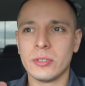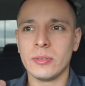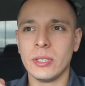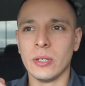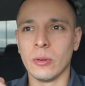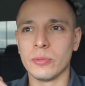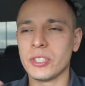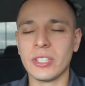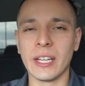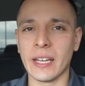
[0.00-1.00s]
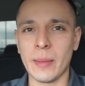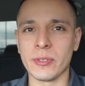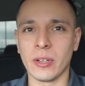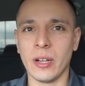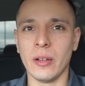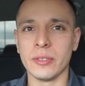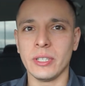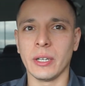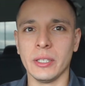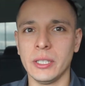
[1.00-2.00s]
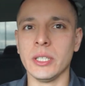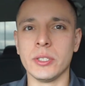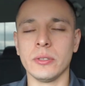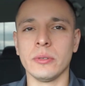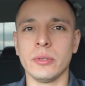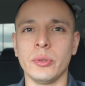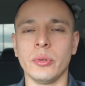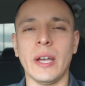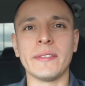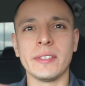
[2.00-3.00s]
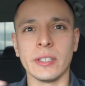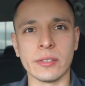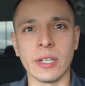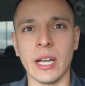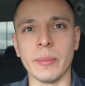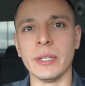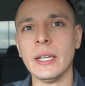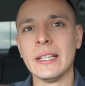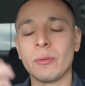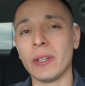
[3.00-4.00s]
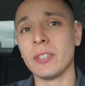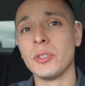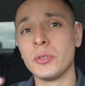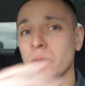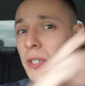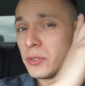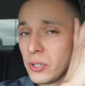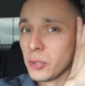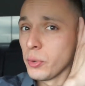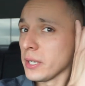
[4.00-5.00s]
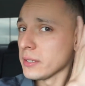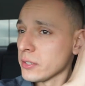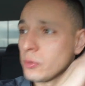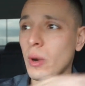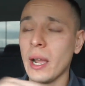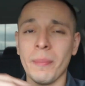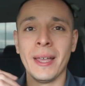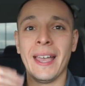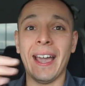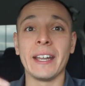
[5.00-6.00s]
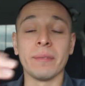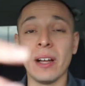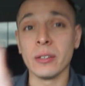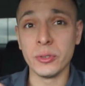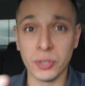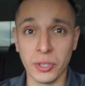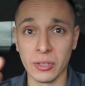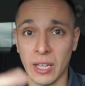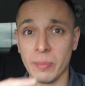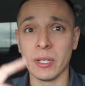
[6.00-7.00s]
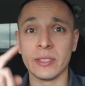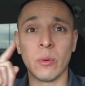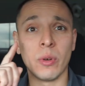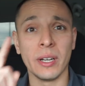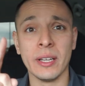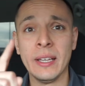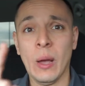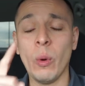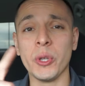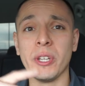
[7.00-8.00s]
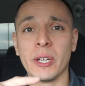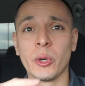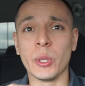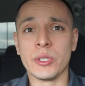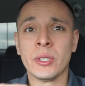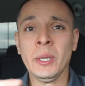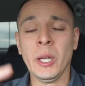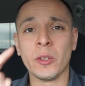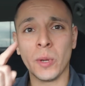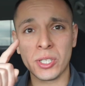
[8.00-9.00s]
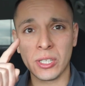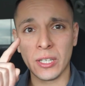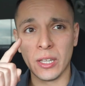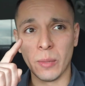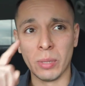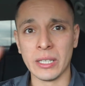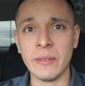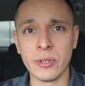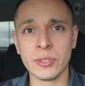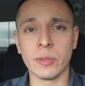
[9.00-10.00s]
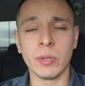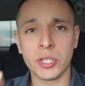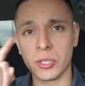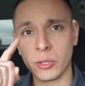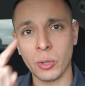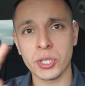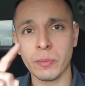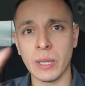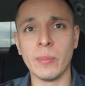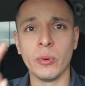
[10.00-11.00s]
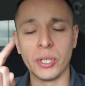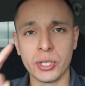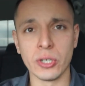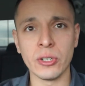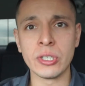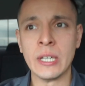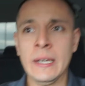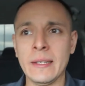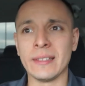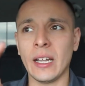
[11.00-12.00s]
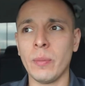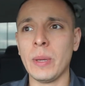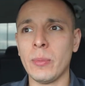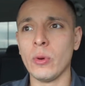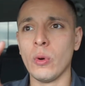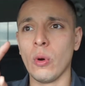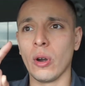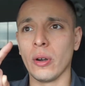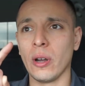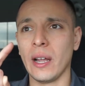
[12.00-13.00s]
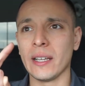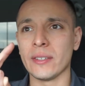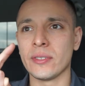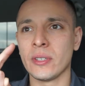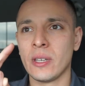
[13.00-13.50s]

you know, just getting an Amazon account is not going to teach you. You have to take your time, and that's why these YouTube videos are great. And that's why I'm adding value to your life, because I want you to increase, especially believers, especially Christian people in the church. There's a lot of people who are, I guess,